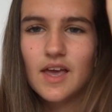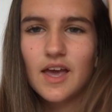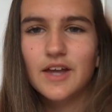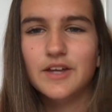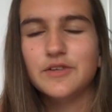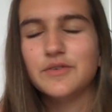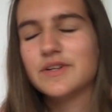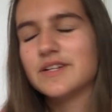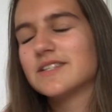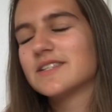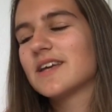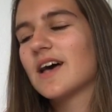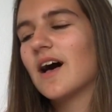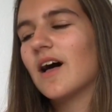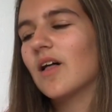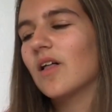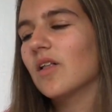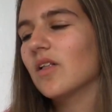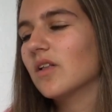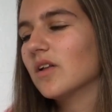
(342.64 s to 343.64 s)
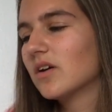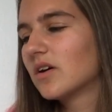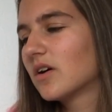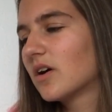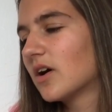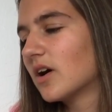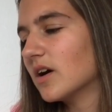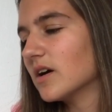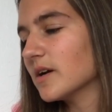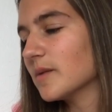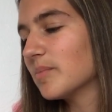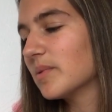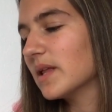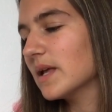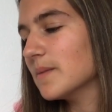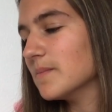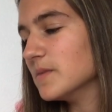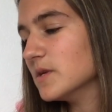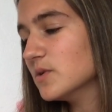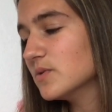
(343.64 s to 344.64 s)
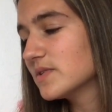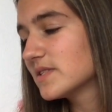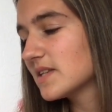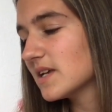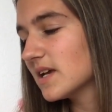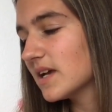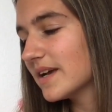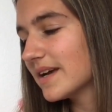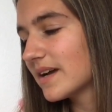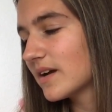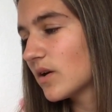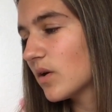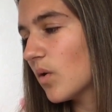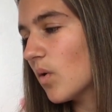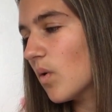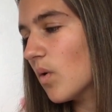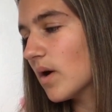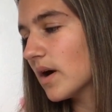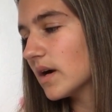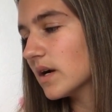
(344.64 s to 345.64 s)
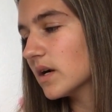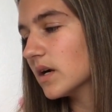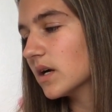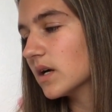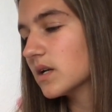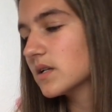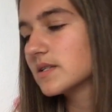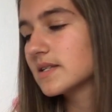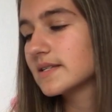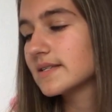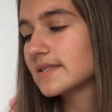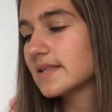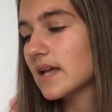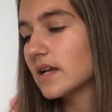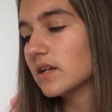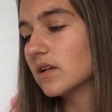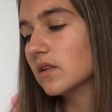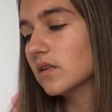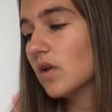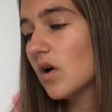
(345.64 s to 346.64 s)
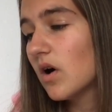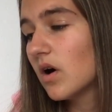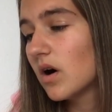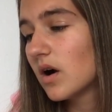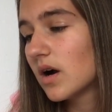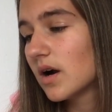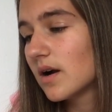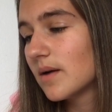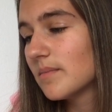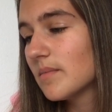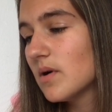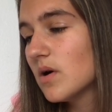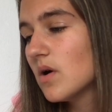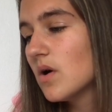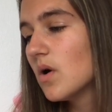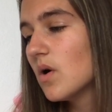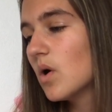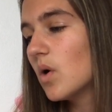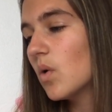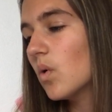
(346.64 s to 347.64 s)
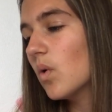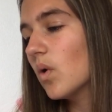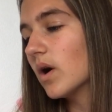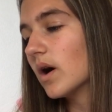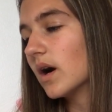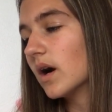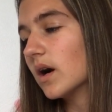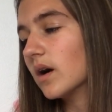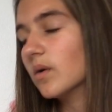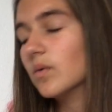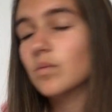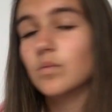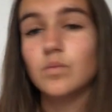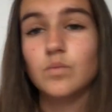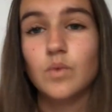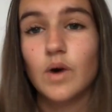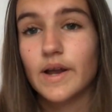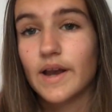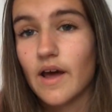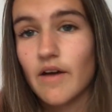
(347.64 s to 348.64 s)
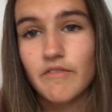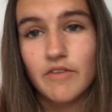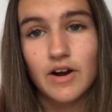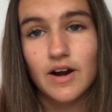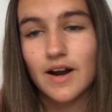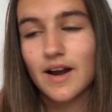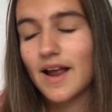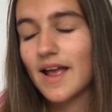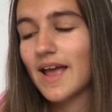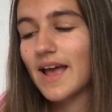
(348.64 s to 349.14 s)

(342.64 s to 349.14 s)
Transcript: and you can tell her to play music or to set an alarm or whatever.